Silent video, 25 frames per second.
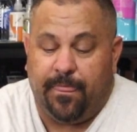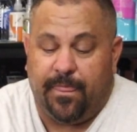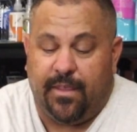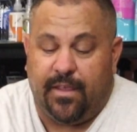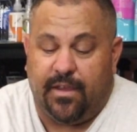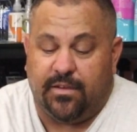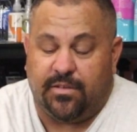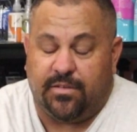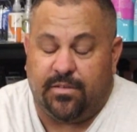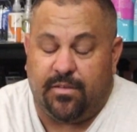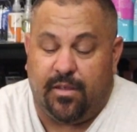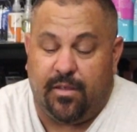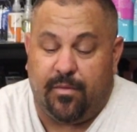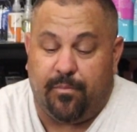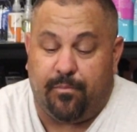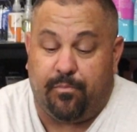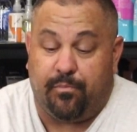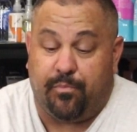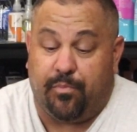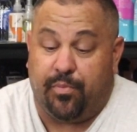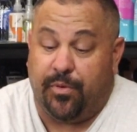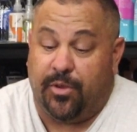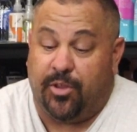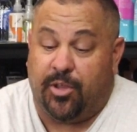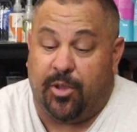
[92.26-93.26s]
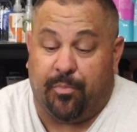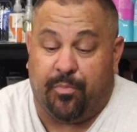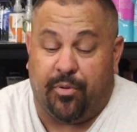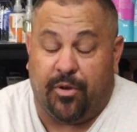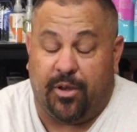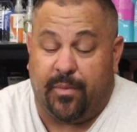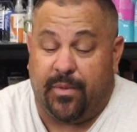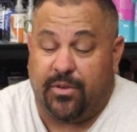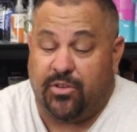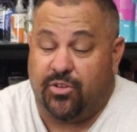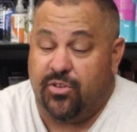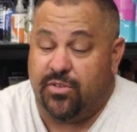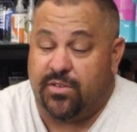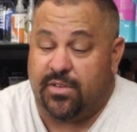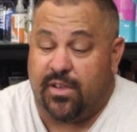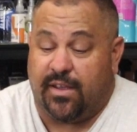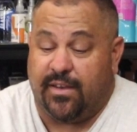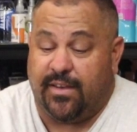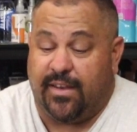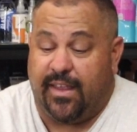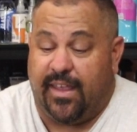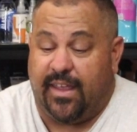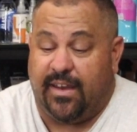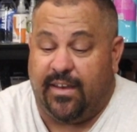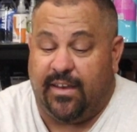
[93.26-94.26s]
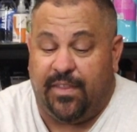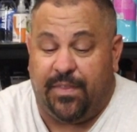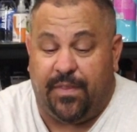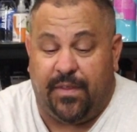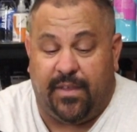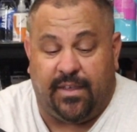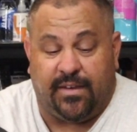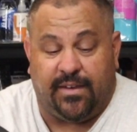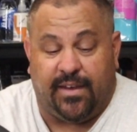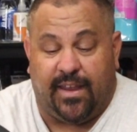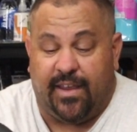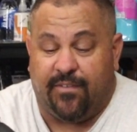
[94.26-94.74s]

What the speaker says: is, you can pretty much use it on anything and